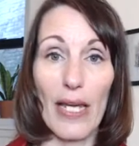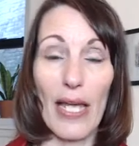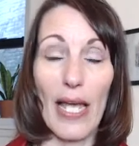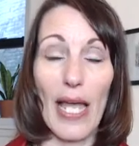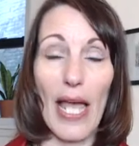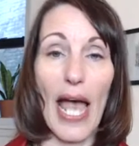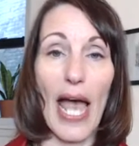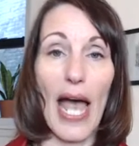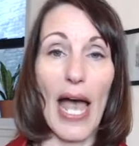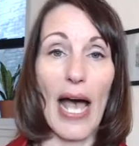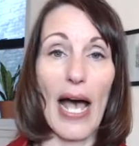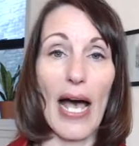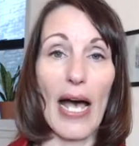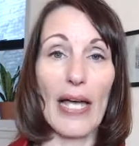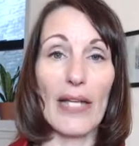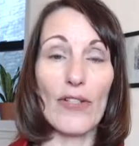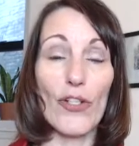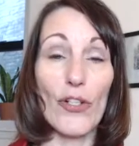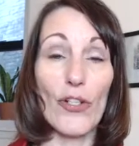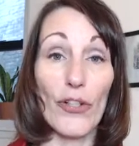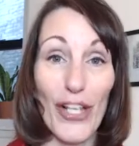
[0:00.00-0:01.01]

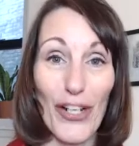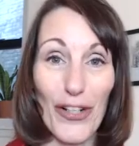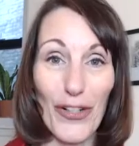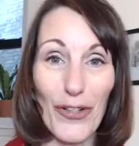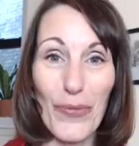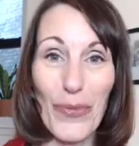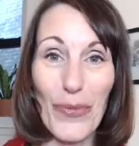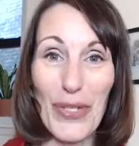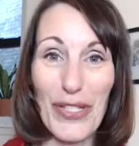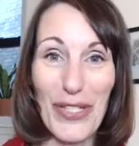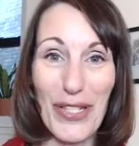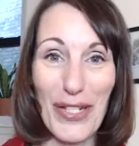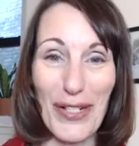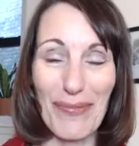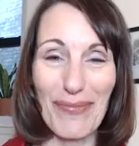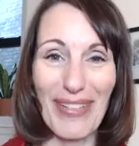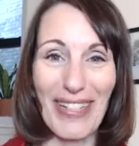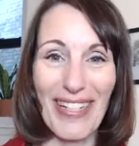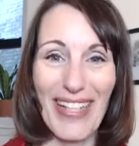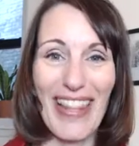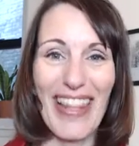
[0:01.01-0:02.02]
and your inner wisdom,
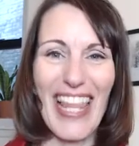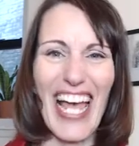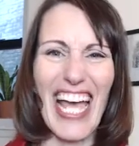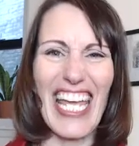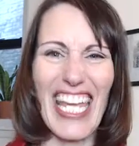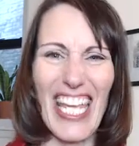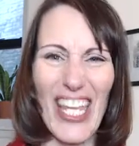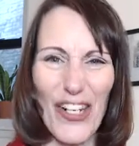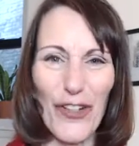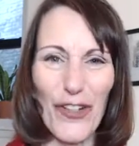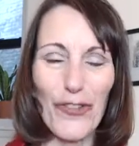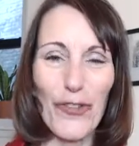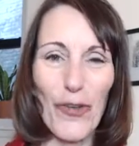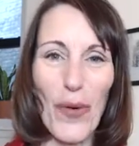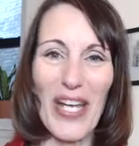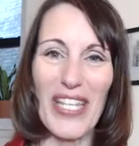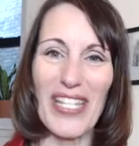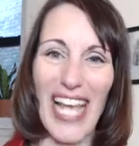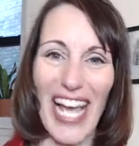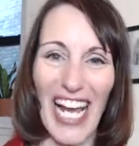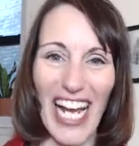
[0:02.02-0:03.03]
that inner
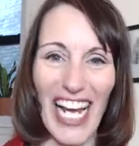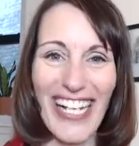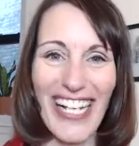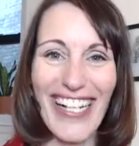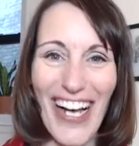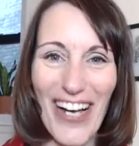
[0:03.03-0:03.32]
voice, that gut